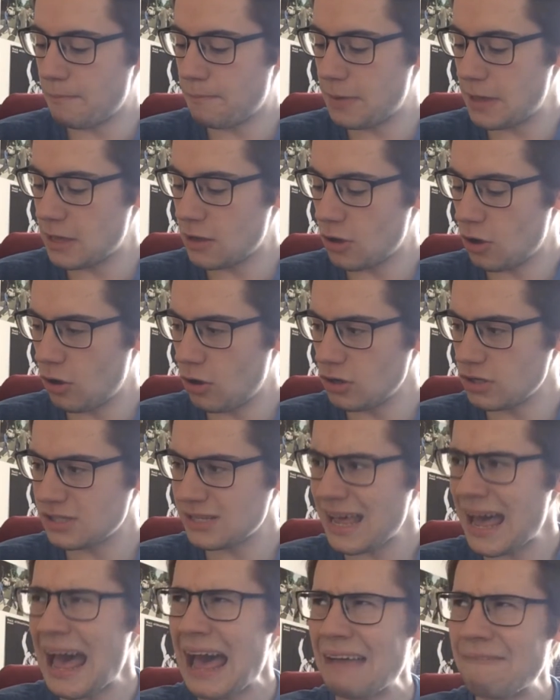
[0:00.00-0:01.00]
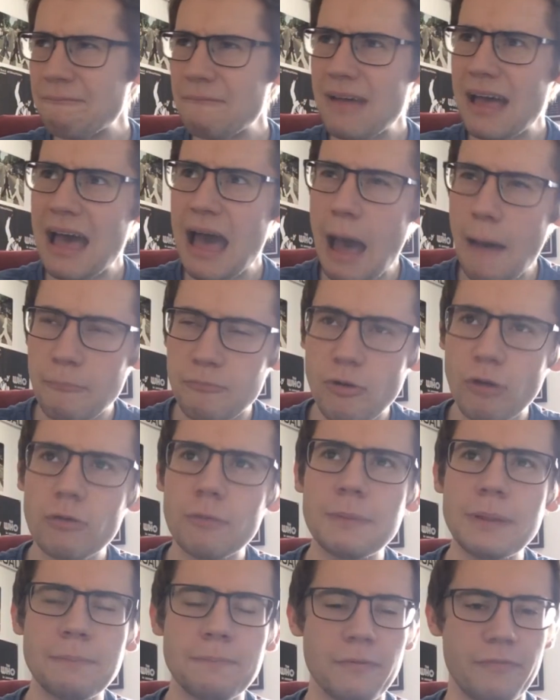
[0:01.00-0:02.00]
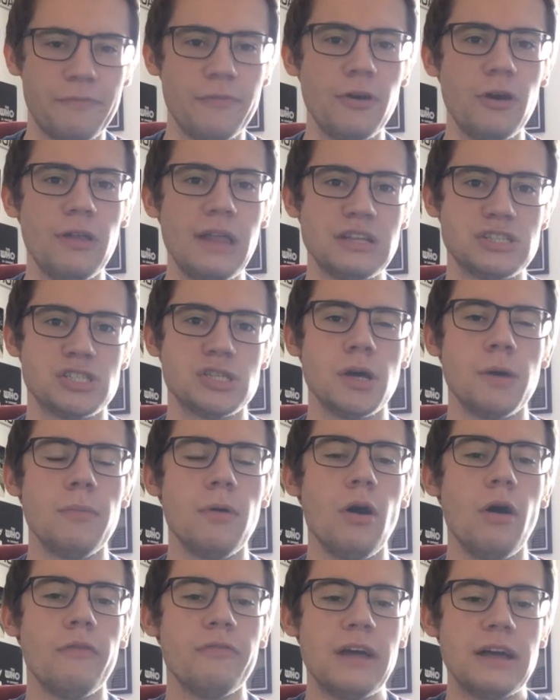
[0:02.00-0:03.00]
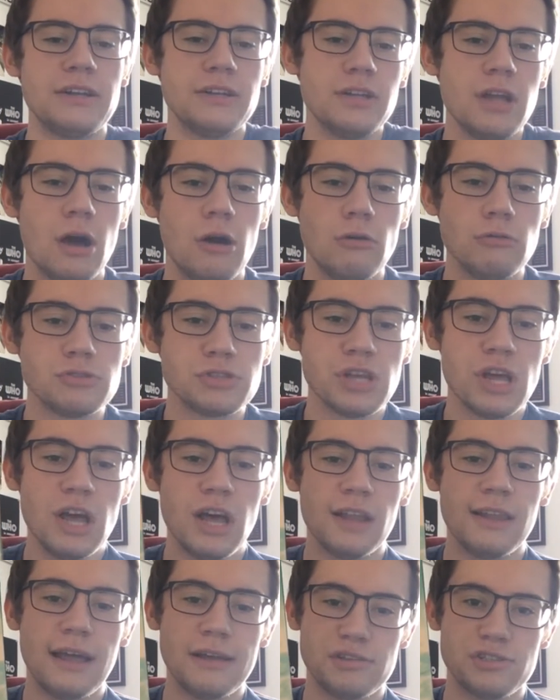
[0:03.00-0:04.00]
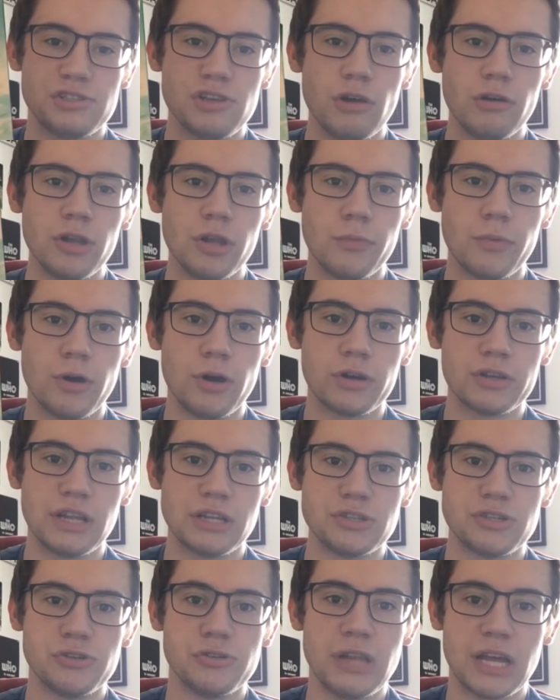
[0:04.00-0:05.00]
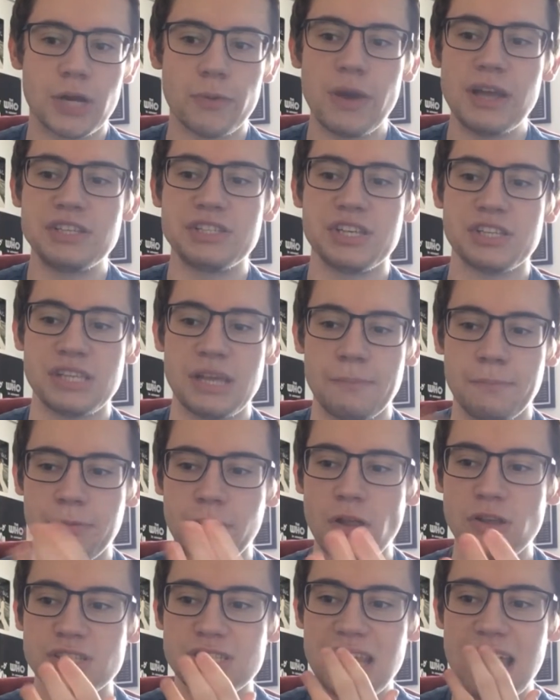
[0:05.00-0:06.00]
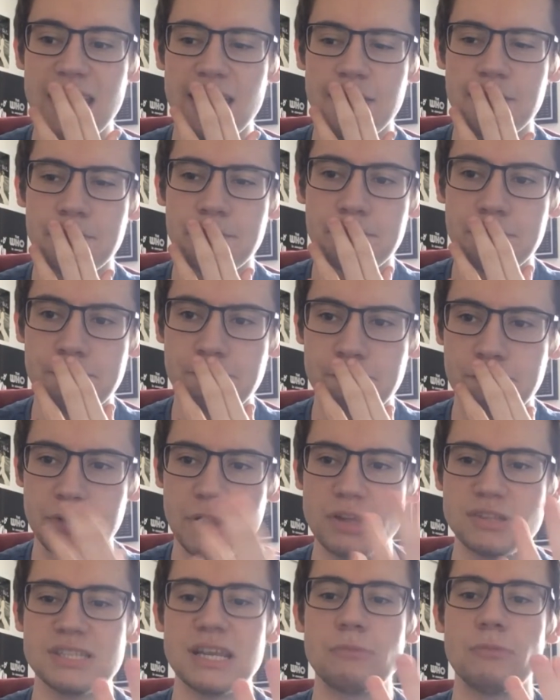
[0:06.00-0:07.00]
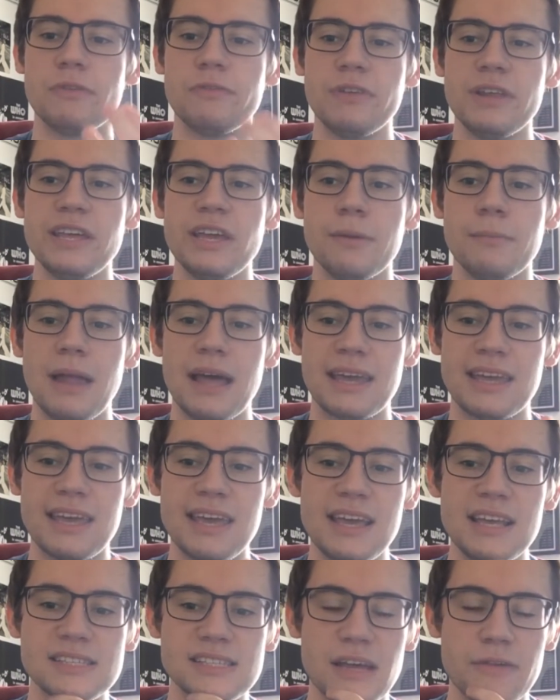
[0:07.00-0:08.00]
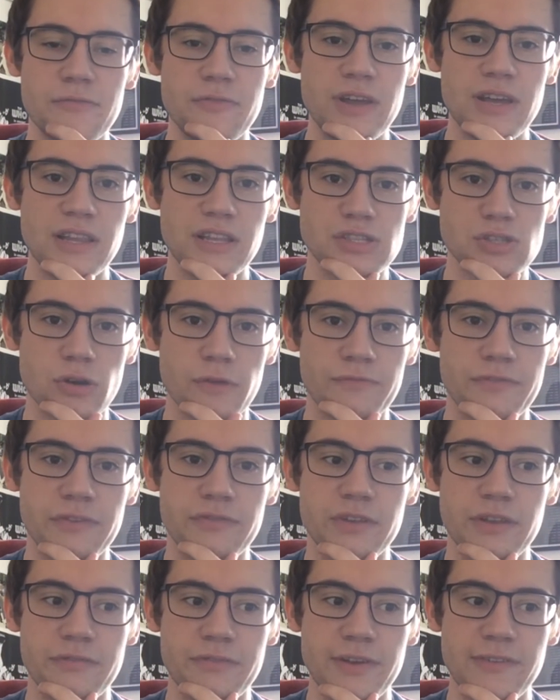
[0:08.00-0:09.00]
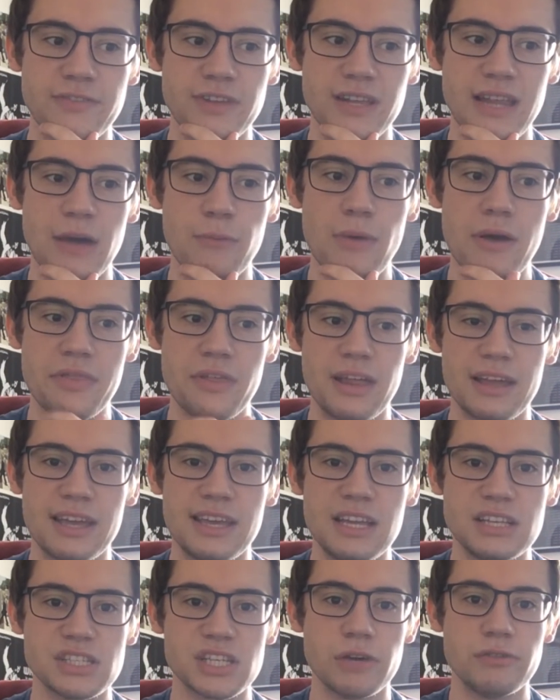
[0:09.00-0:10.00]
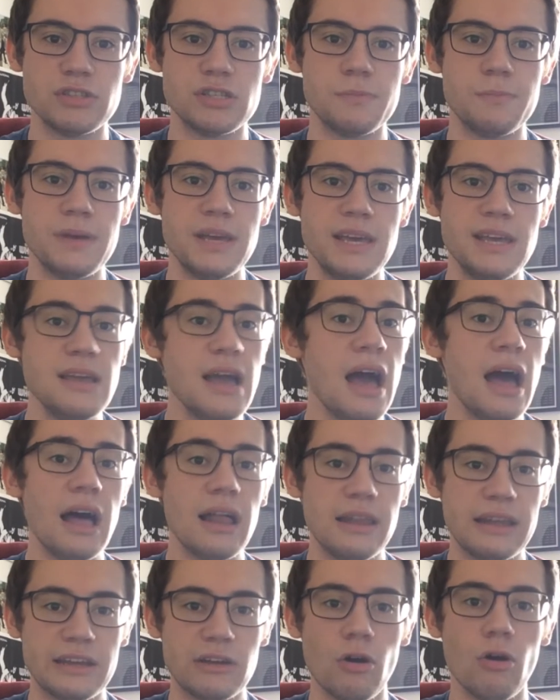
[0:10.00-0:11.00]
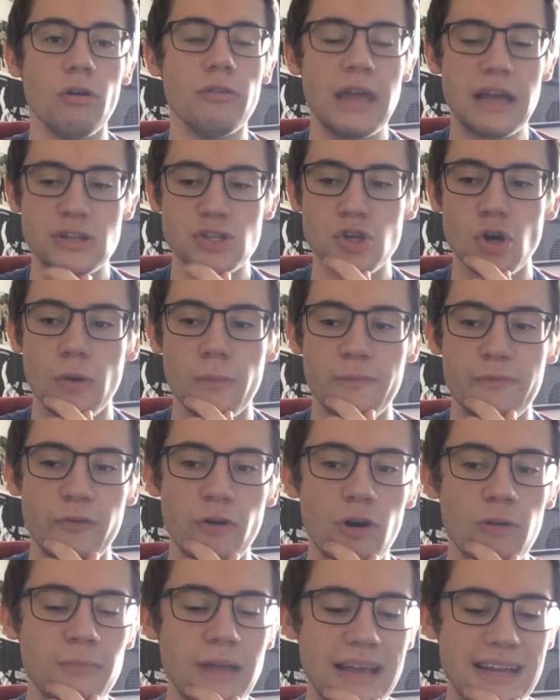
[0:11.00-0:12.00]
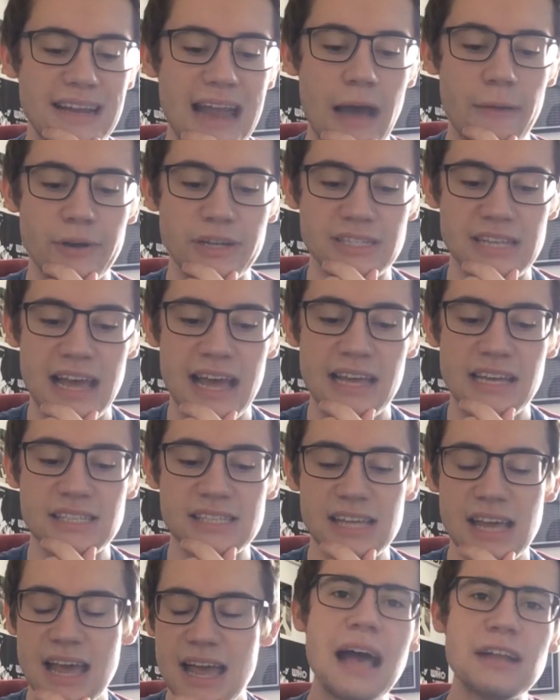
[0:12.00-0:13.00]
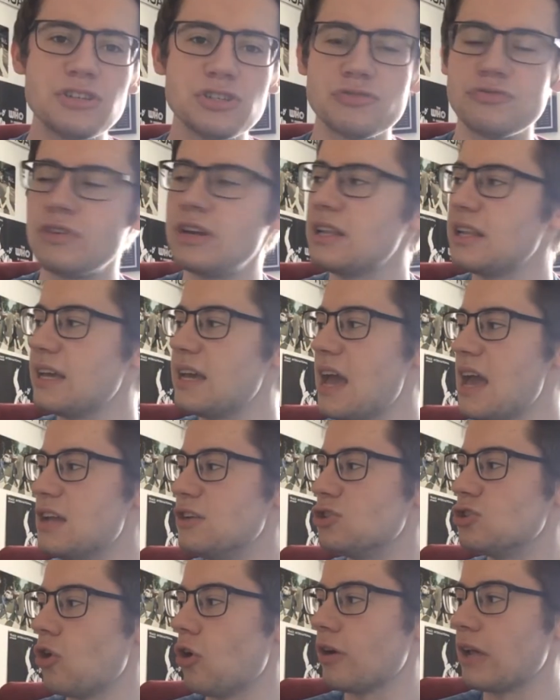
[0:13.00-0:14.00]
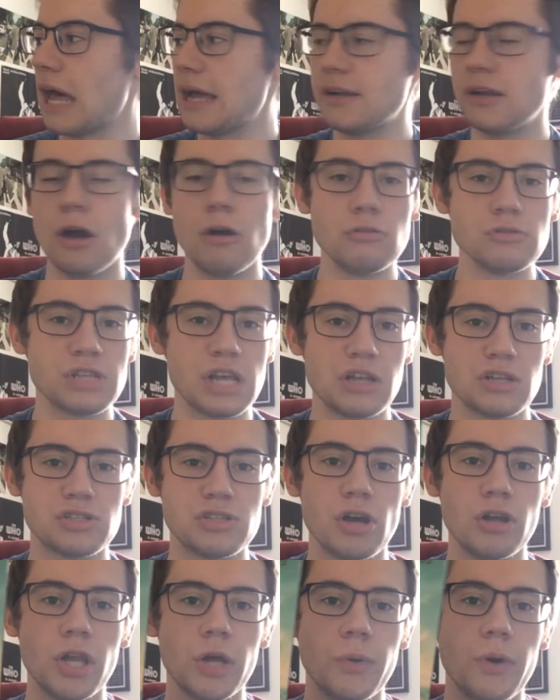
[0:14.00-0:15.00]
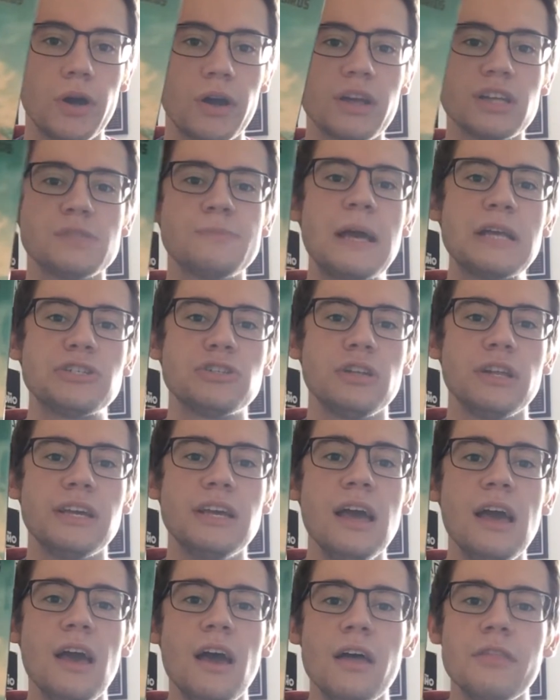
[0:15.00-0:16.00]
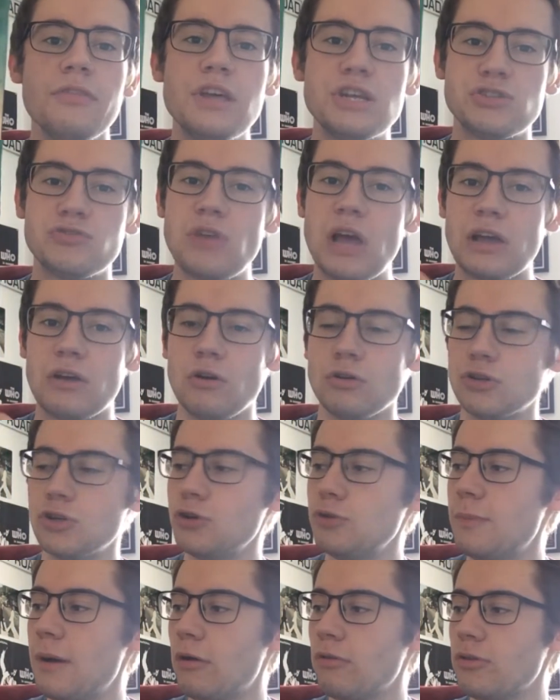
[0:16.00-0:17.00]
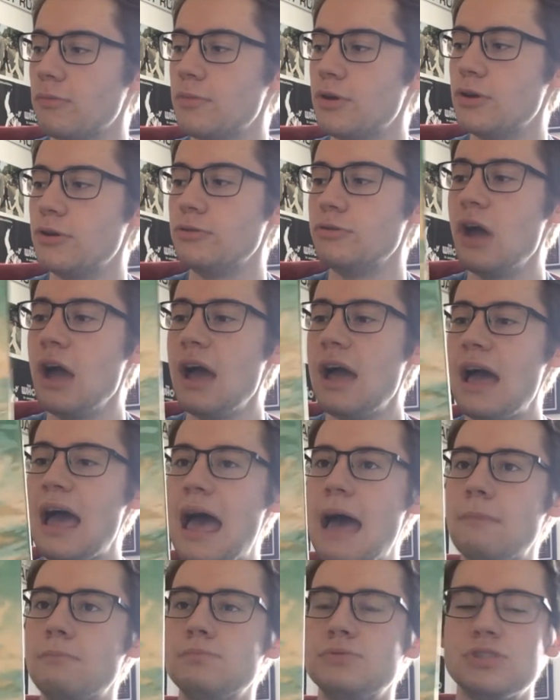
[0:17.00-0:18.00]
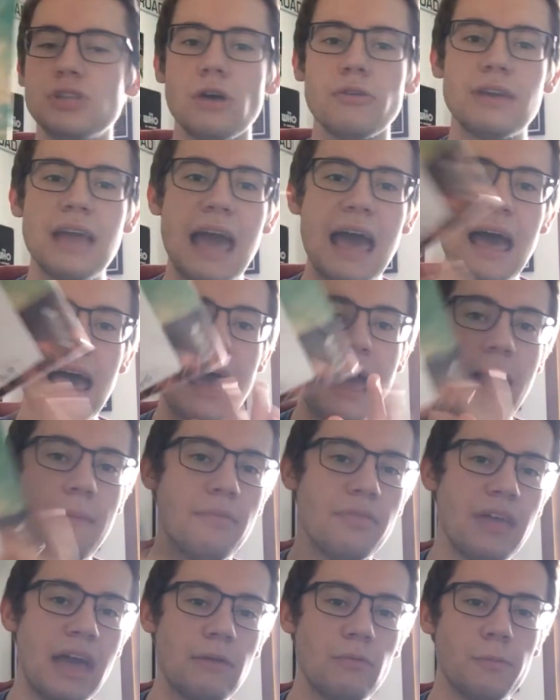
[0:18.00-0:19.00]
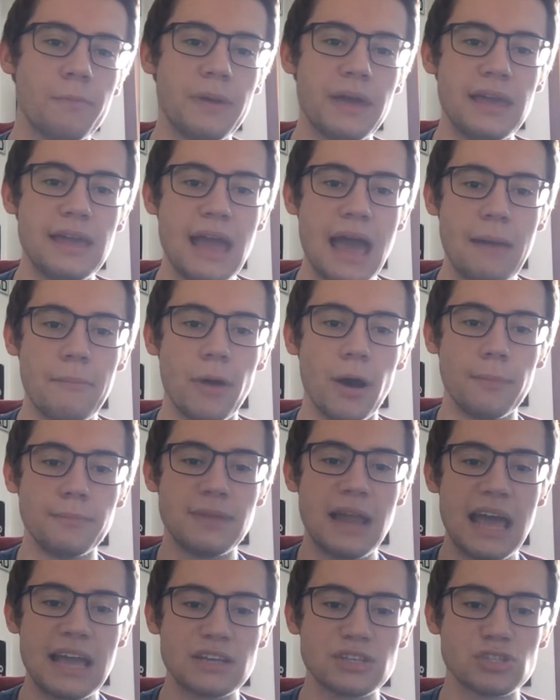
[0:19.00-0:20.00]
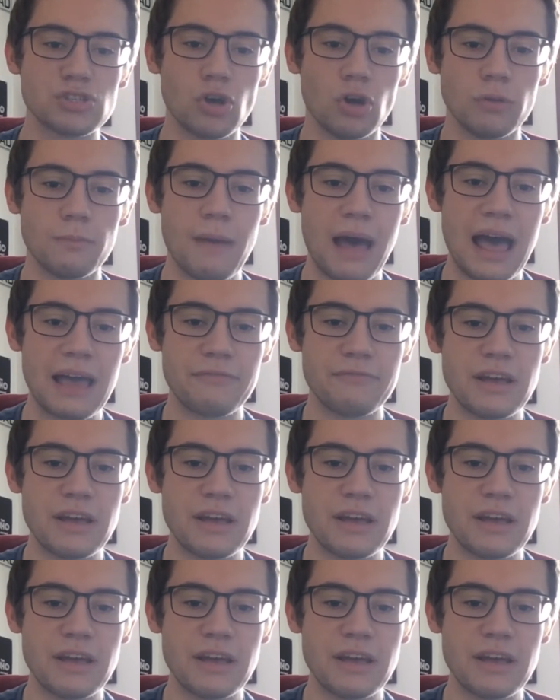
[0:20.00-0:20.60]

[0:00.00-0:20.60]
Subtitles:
because I probably prefer like some of like Noel's like solo work like to like Oasis, like plus like with Liam, like it is like really sort of 50-50 like whether like he is going to be like on like top form like nowadays. I just really enjoy like Noel's like solo work, especially this record, Who Built the Moon. So yeah, they would be up next on my